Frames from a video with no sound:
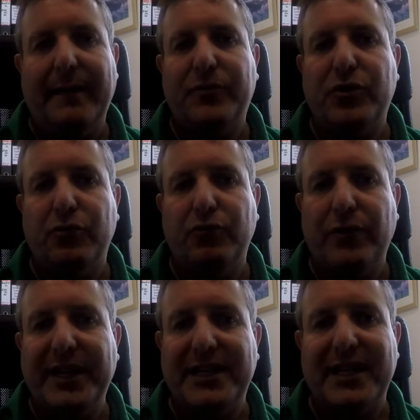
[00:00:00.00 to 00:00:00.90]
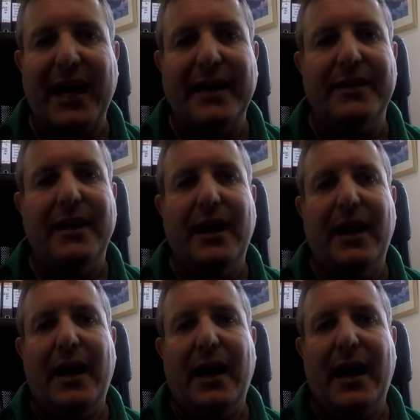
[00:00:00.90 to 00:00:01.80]
to restand
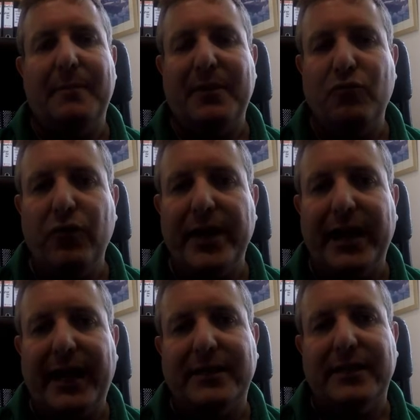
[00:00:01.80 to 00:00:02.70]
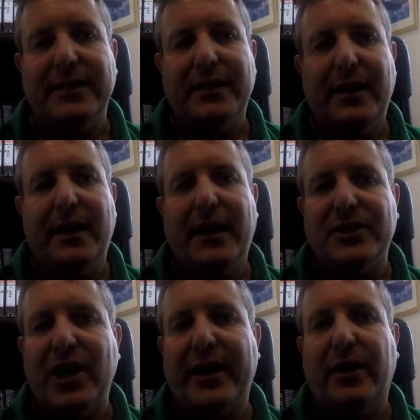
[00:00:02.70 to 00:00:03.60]
and be re-elected as
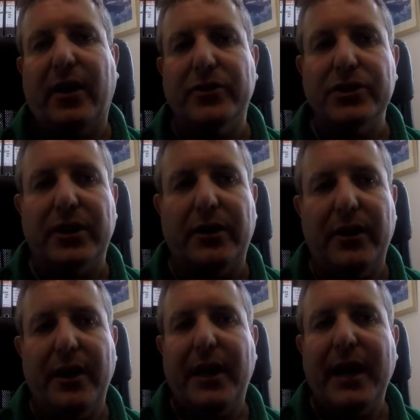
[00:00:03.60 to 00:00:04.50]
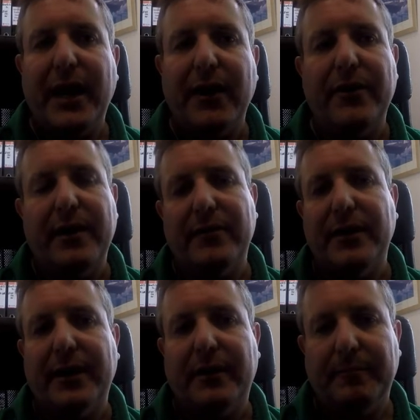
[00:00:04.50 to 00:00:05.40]
their councillor here in
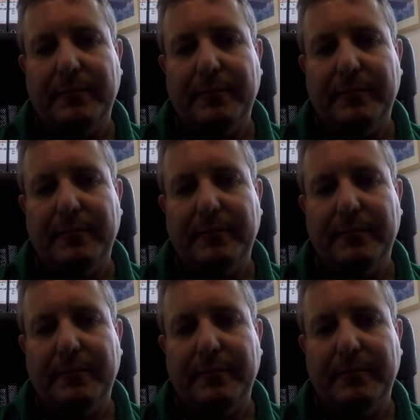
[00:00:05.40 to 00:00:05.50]
Avondale.